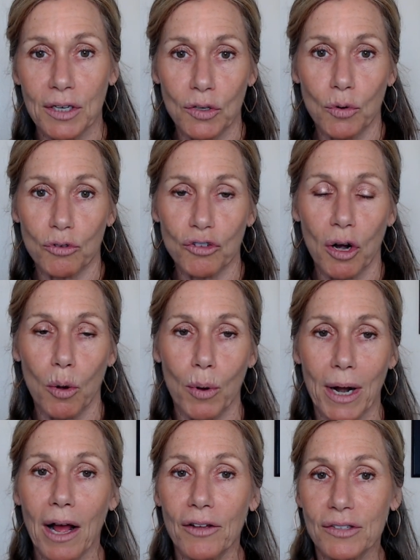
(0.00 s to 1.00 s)
in your chart,
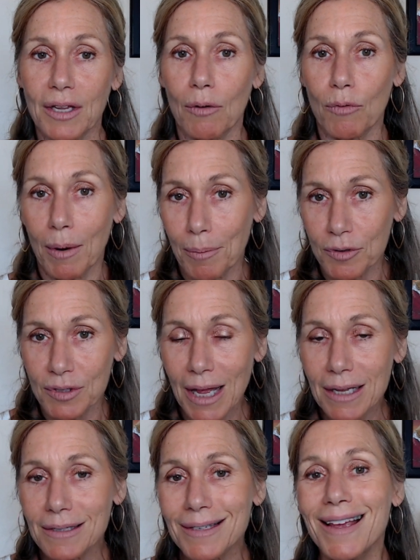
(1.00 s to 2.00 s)
what house that
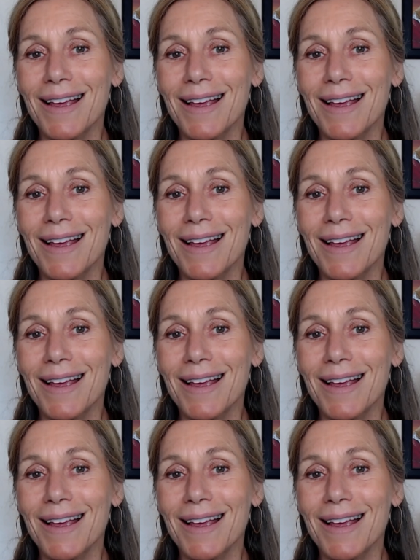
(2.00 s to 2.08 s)
represents,